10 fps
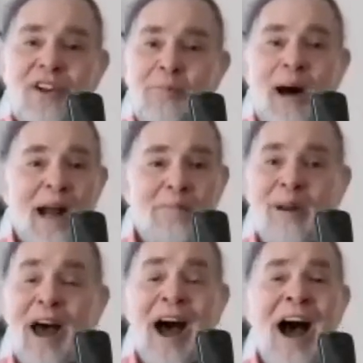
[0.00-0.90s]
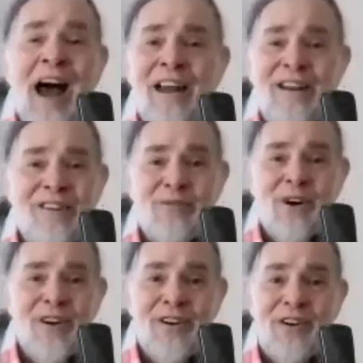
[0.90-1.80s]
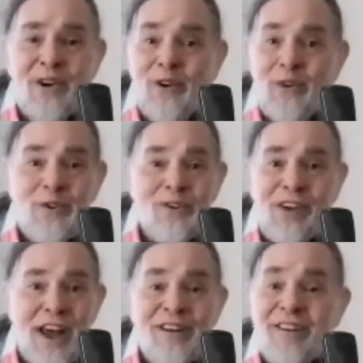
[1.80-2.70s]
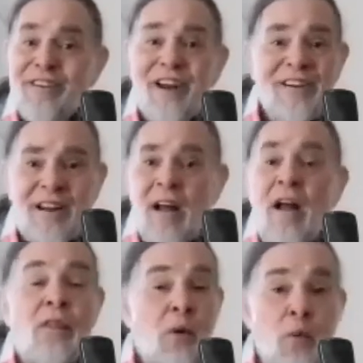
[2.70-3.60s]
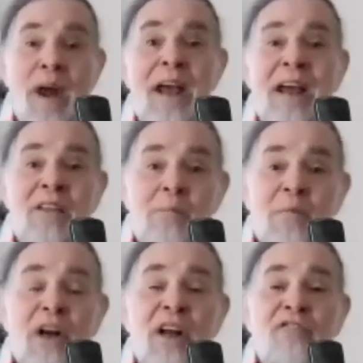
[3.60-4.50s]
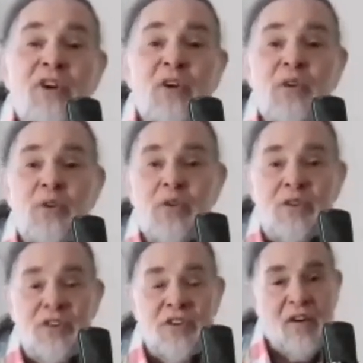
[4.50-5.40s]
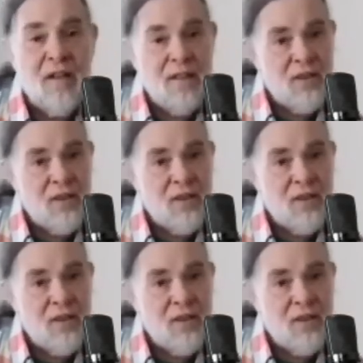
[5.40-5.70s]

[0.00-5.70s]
The bottom line is where it goes. That's just the way the money flows.